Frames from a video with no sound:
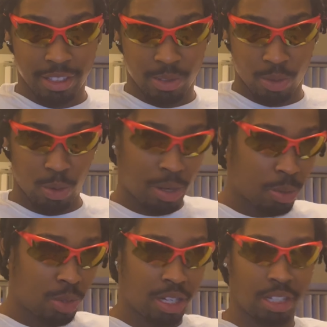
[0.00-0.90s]
Rule number
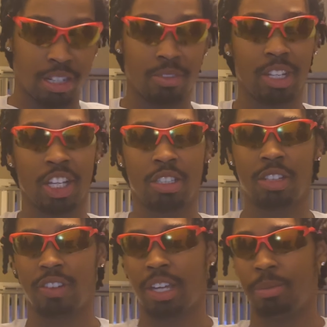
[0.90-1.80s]
one, never give yourself
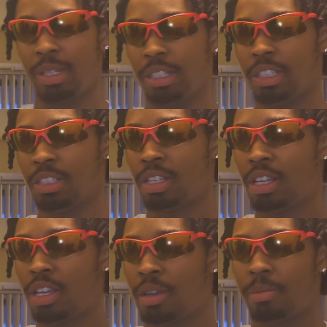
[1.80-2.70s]
liabilities.
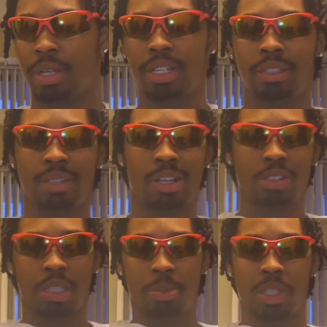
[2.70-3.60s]
But I was
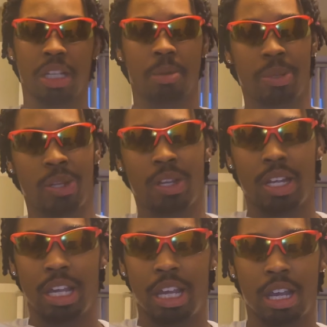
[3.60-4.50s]
in a predicament
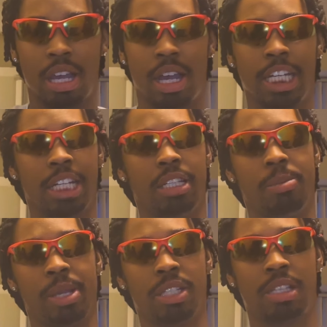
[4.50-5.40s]
and I needed to
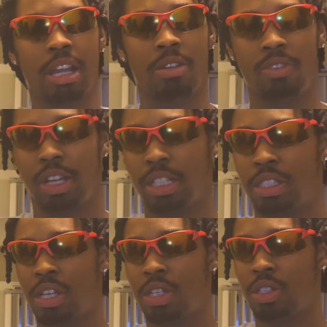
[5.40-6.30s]
make a sacrifice.
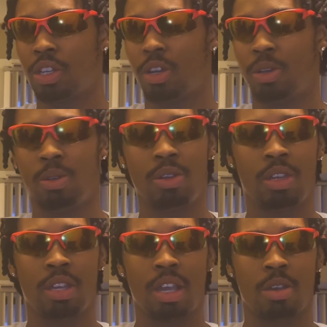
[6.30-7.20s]
So
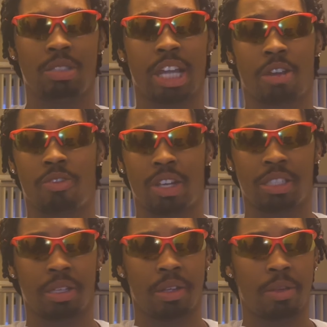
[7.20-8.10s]
I was
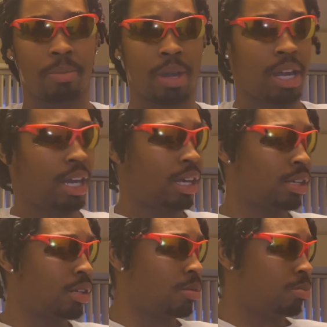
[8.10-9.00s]
sacrificing my
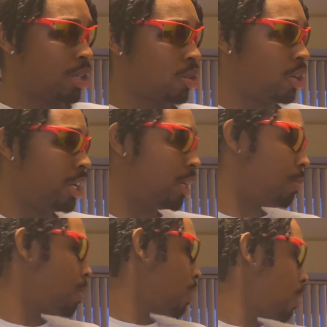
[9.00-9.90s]
my career,
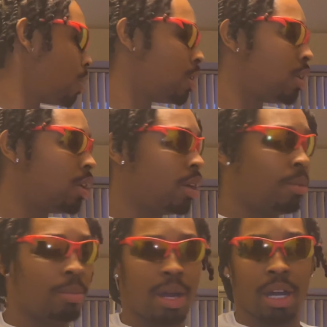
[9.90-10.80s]

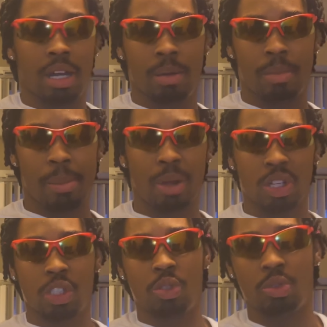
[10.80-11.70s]
my my
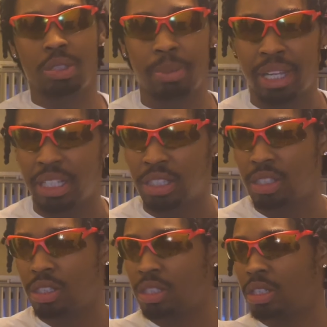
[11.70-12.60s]
personal
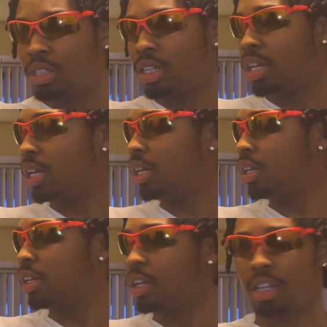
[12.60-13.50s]
space,
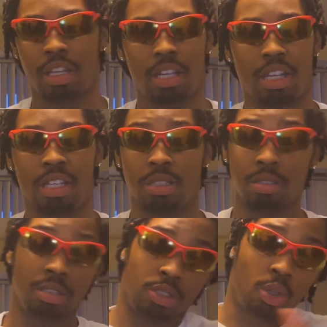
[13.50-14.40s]
and
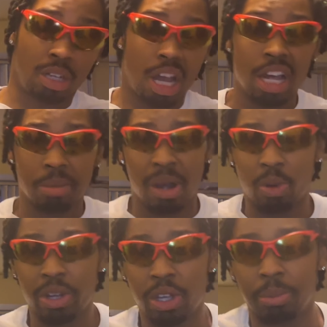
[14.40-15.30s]
sort of gone to my
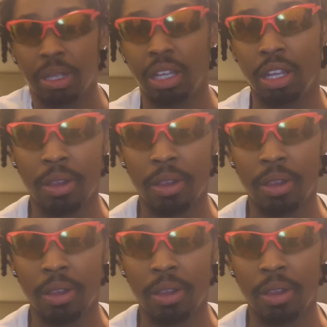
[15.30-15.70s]
wheel being.